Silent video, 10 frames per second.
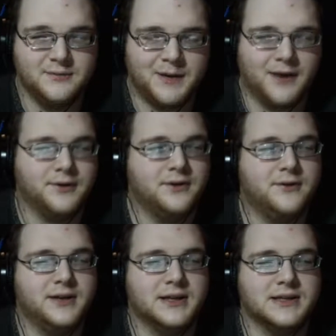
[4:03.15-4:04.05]

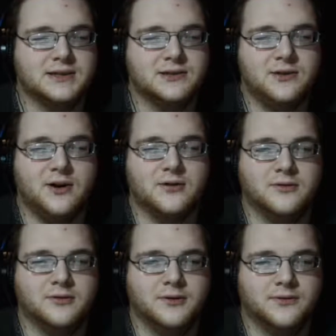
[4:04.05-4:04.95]
Paranoia
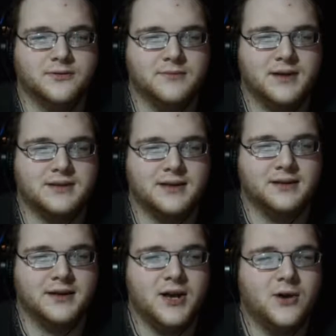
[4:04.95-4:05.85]
skirled through me
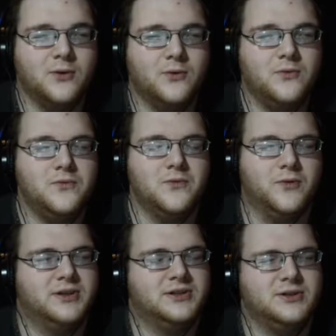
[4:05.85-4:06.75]
suddenly.
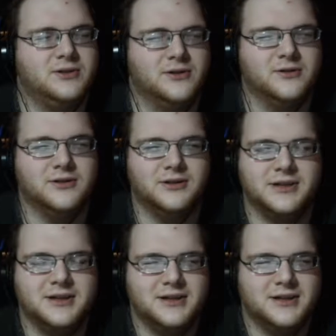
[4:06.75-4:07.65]
Ooh,
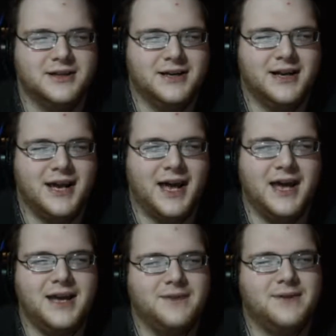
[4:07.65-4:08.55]
skirled.
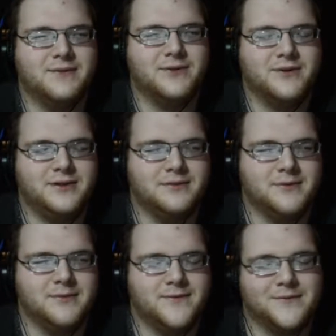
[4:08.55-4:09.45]
I've never heard that
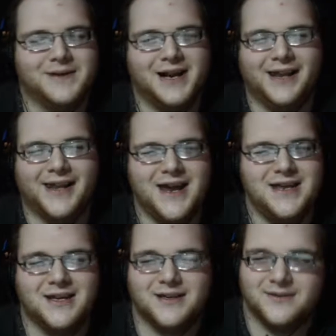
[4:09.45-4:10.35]
word before, but I
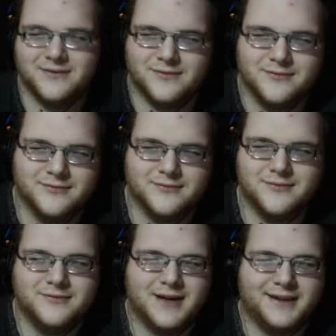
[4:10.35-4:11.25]
like it. Ooh,
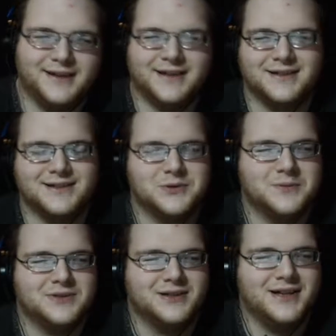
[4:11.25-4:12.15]
I like that
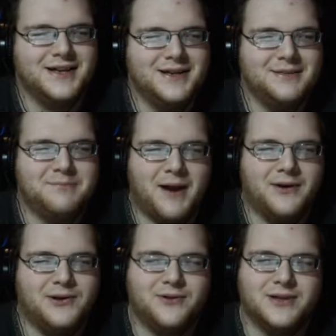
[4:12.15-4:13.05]
description.
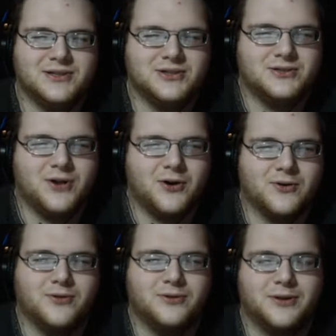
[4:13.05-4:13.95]
Paranoia
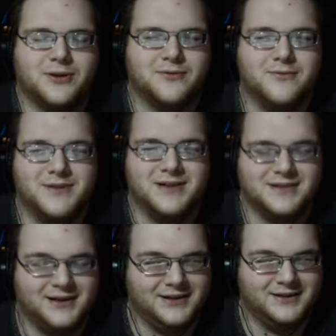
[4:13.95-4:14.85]
skirled through me
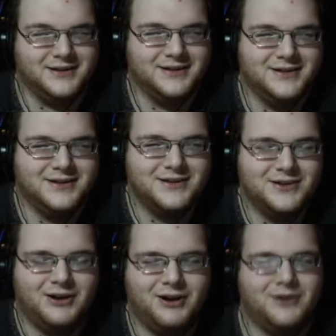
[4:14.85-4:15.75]
suddenly.
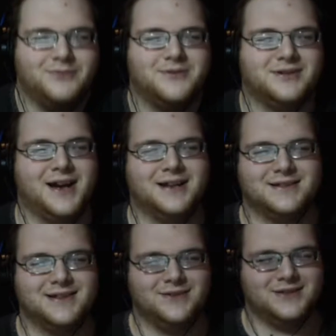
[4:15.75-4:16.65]
It almost kind
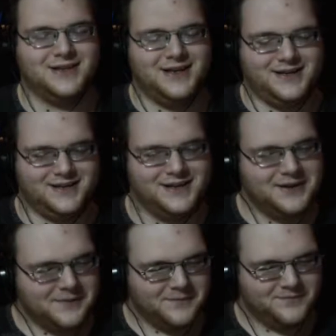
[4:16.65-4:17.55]
of sounds like
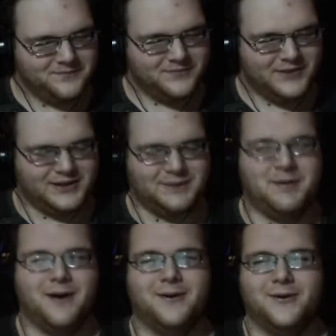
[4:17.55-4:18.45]

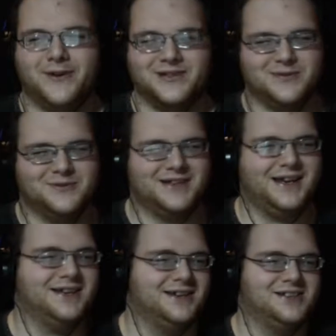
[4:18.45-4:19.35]
paranoia is almost
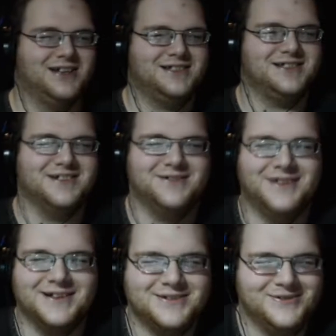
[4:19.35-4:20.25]
like indigestion. Ooh,
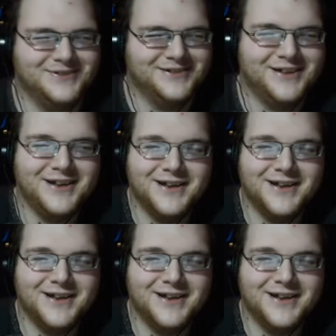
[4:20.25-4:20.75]
that's cool.